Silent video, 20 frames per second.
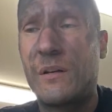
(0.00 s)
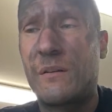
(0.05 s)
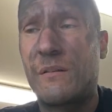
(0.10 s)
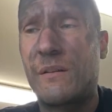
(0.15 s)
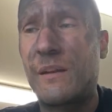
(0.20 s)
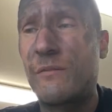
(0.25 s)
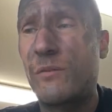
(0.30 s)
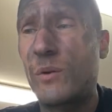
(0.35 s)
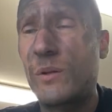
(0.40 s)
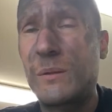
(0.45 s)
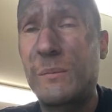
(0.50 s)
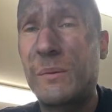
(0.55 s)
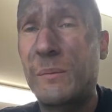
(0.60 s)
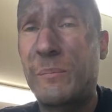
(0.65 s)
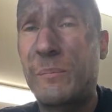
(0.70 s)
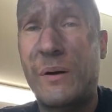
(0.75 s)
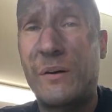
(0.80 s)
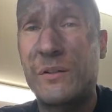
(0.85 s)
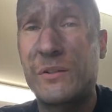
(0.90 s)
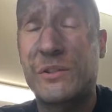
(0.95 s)
that have only been
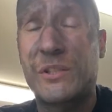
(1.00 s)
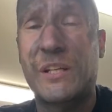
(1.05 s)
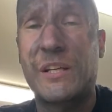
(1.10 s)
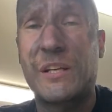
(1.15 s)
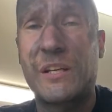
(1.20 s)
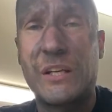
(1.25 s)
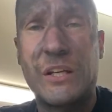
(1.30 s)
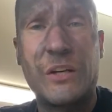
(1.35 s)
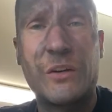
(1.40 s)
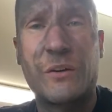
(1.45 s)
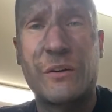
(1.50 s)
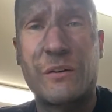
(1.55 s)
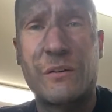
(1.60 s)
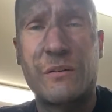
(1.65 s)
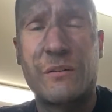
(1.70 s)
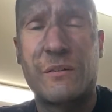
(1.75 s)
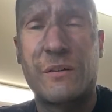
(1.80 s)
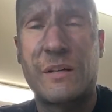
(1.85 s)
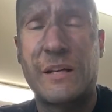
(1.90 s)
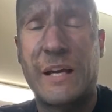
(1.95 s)
polishing a year,
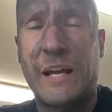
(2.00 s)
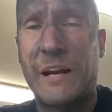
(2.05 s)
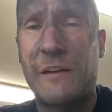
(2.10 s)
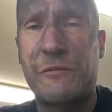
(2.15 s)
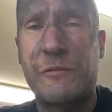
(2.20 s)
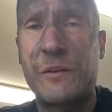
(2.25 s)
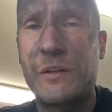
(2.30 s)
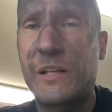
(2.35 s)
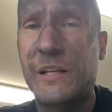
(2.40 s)
and I feel